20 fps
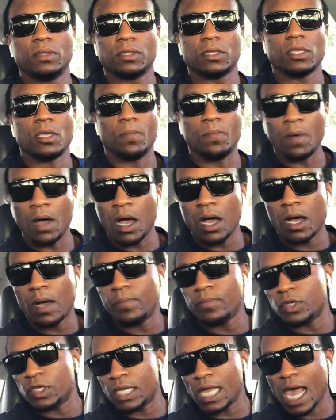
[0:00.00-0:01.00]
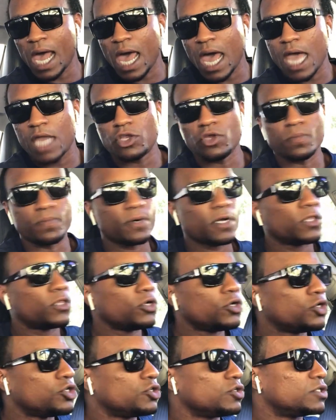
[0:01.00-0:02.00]
your mom, your dad, your
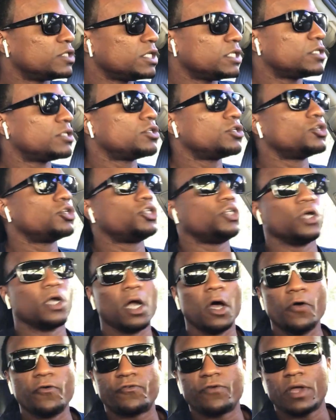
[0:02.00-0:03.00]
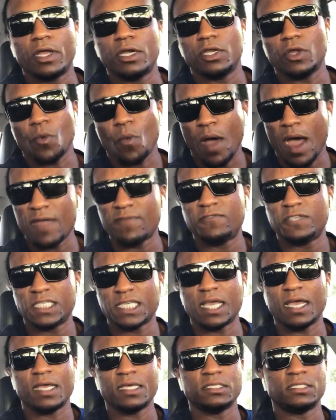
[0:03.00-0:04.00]
brothers, your sisters, your girlfriend, your wife
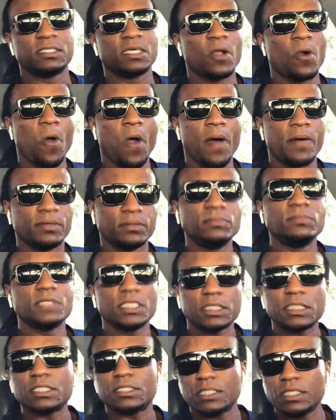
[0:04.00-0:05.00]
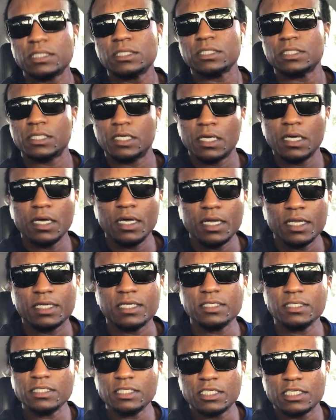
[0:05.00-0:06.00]
says, this is, this is good,
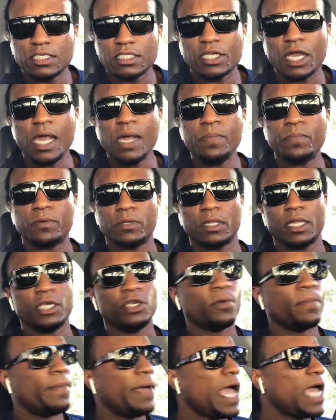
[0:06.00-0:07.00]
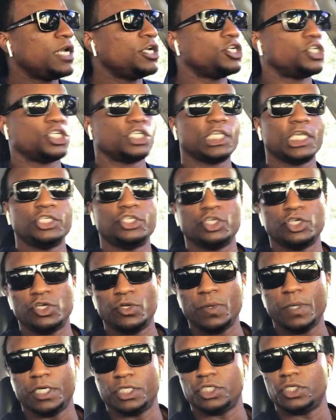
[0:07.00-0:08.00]
this is stable. And your manager says you're
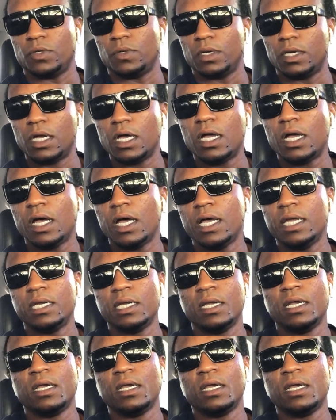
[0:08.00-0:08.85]
doing so good